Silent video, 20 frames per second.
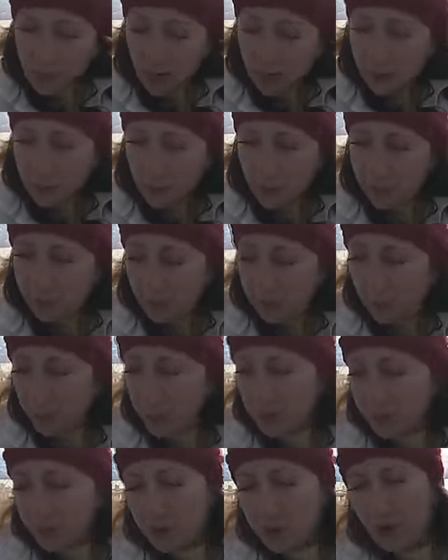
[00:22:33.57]
I don't know if I'm
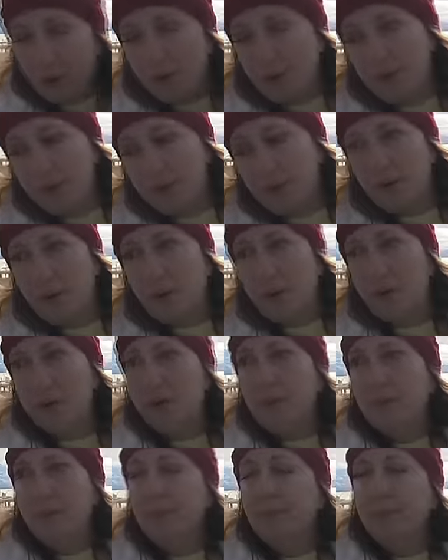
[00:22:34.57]
going to be traveling is
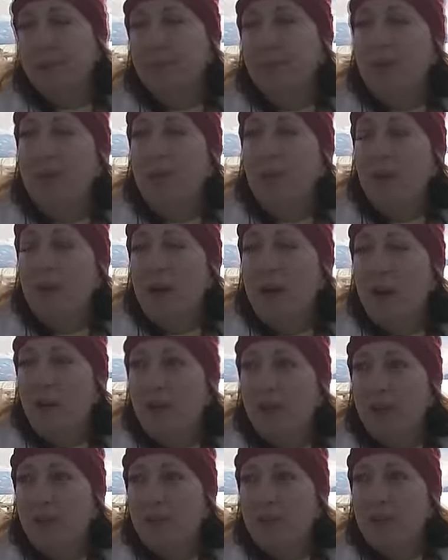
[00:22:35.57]
because now
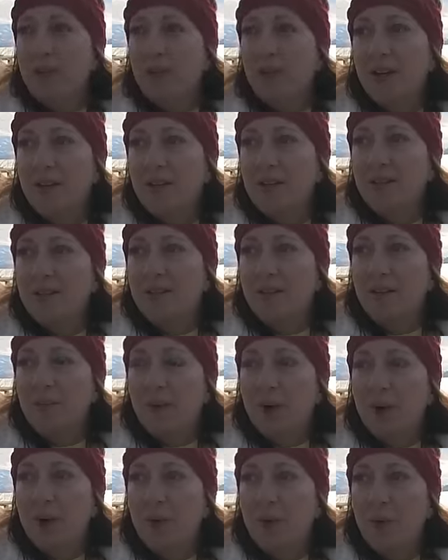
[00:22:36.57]
Elantra is
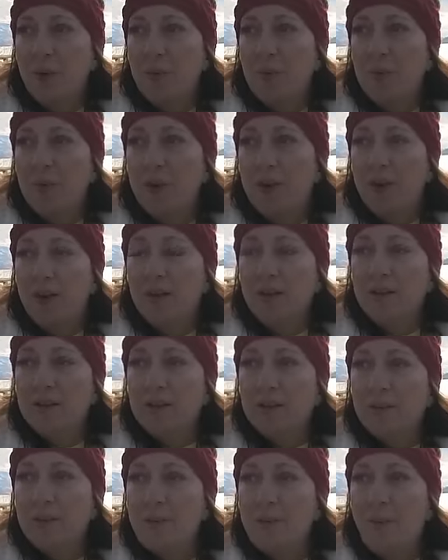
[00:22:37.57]
my home,
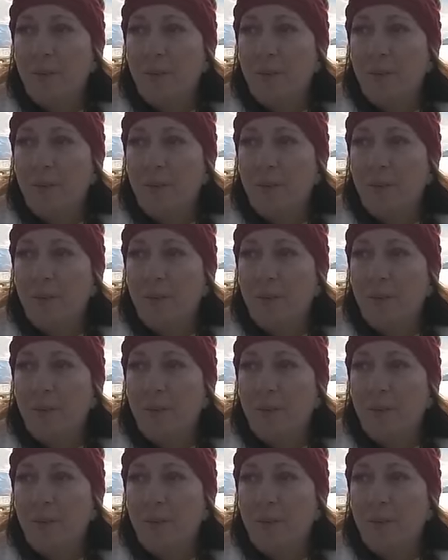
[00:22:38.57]
and